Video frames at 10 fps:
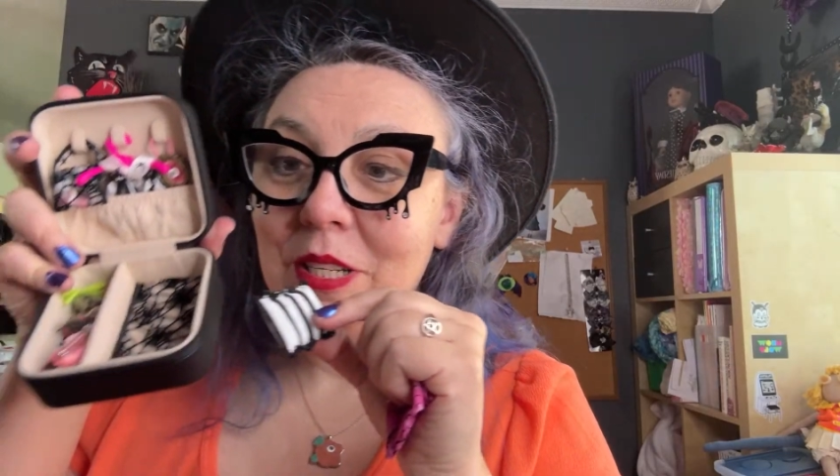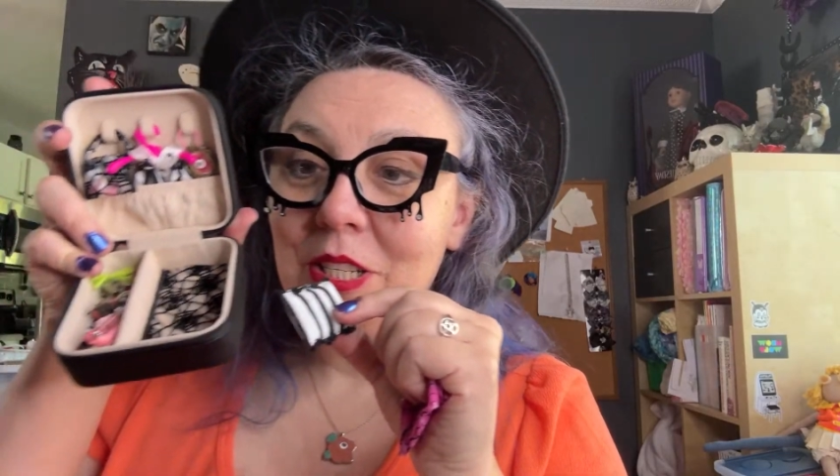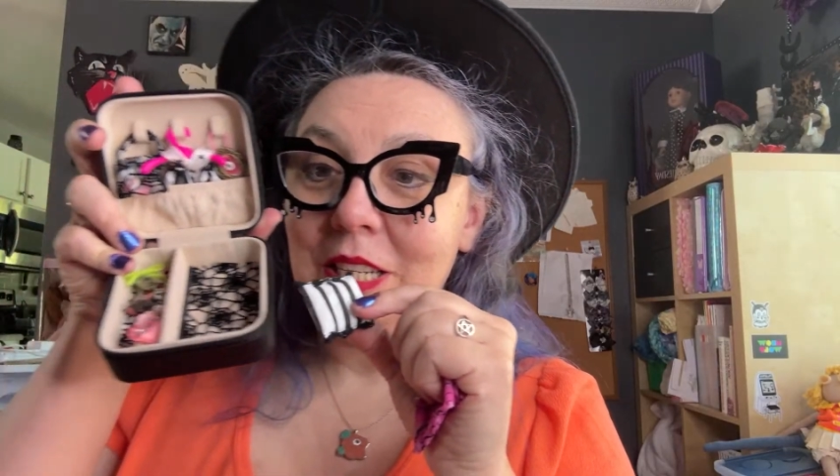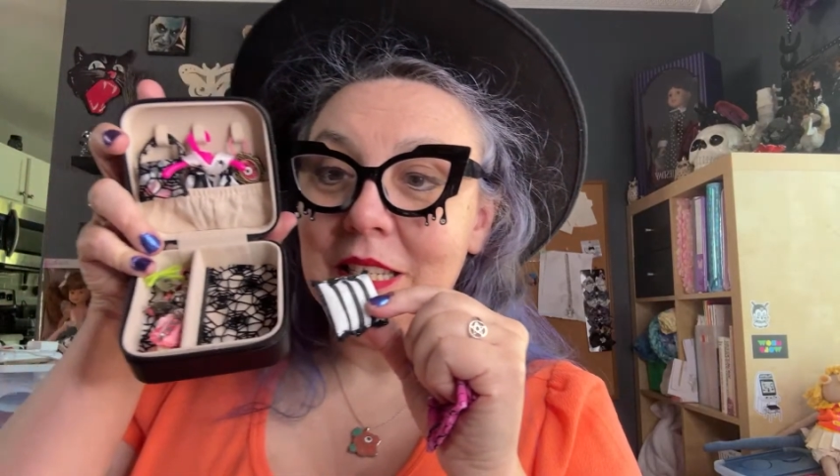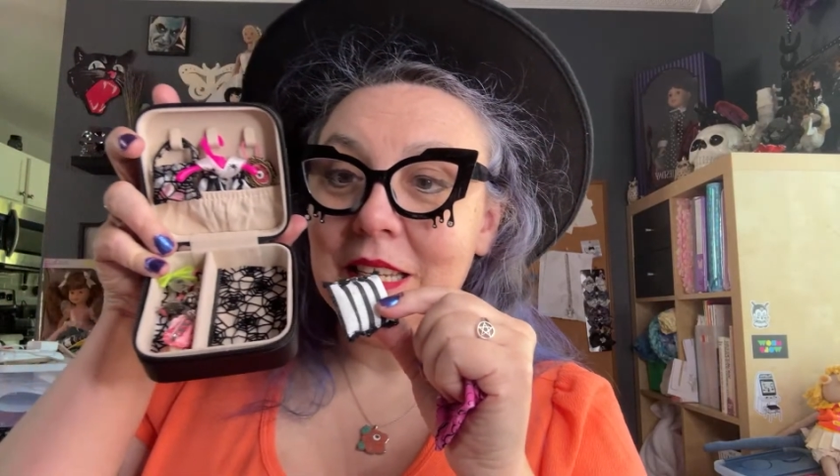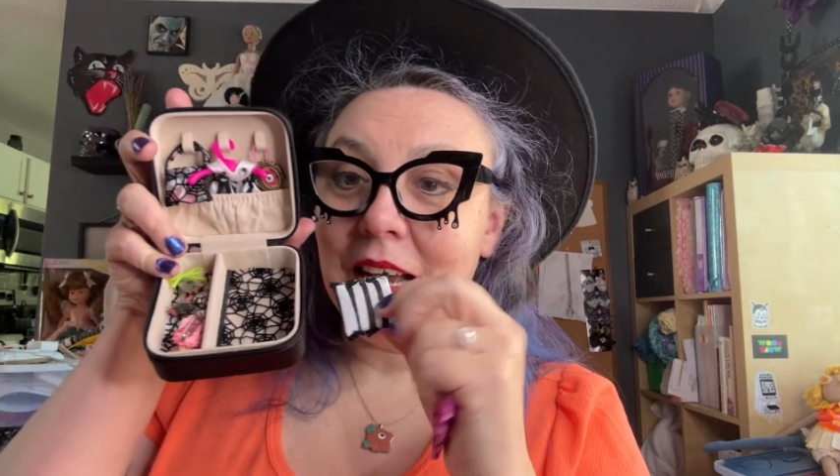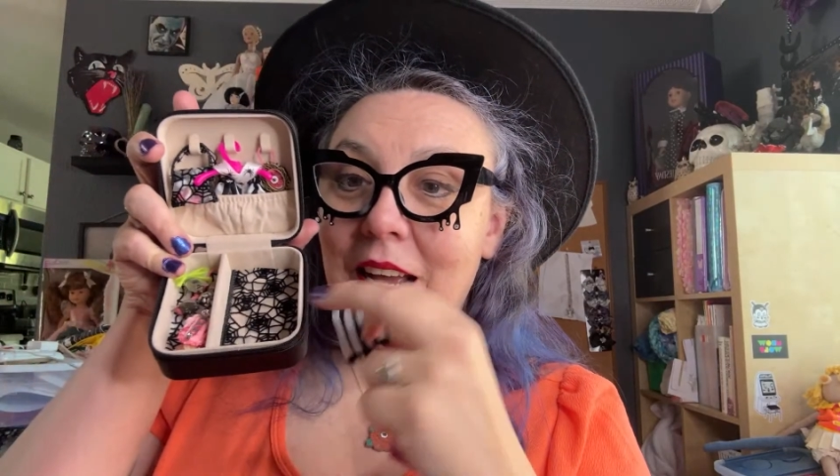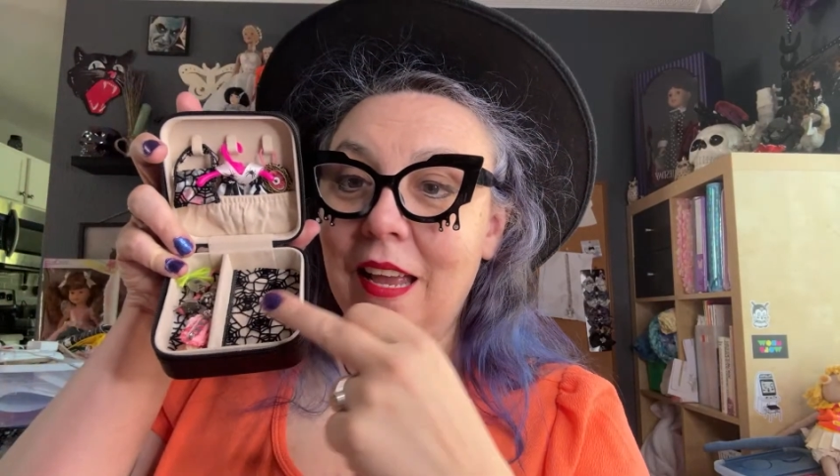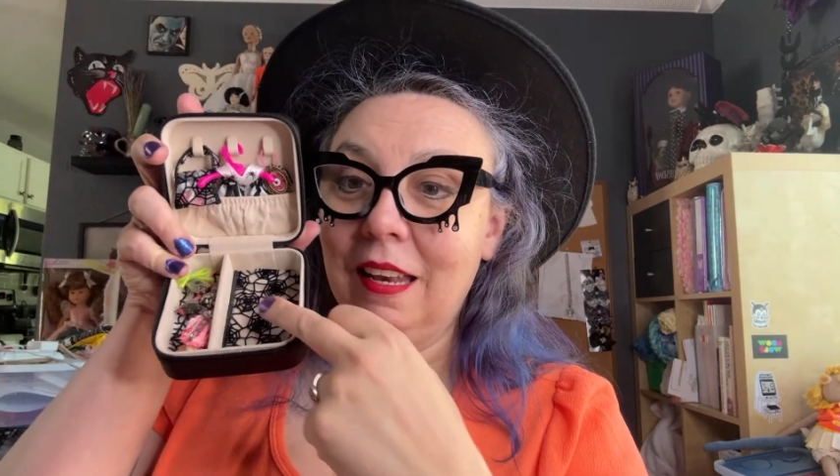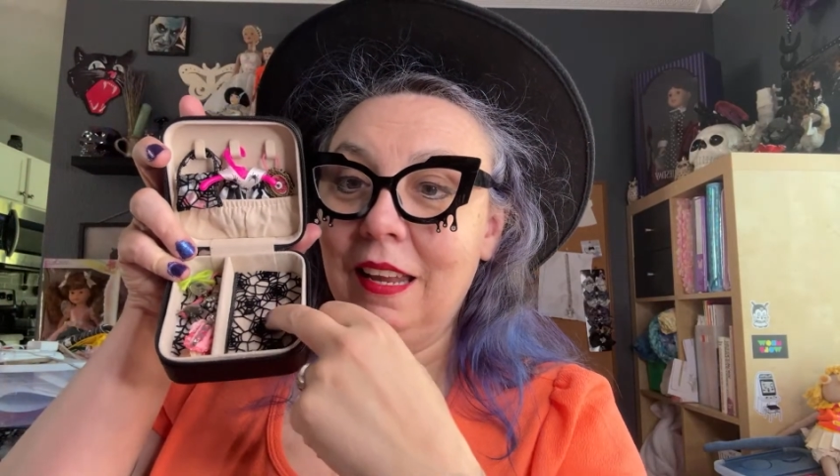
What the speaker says: she's got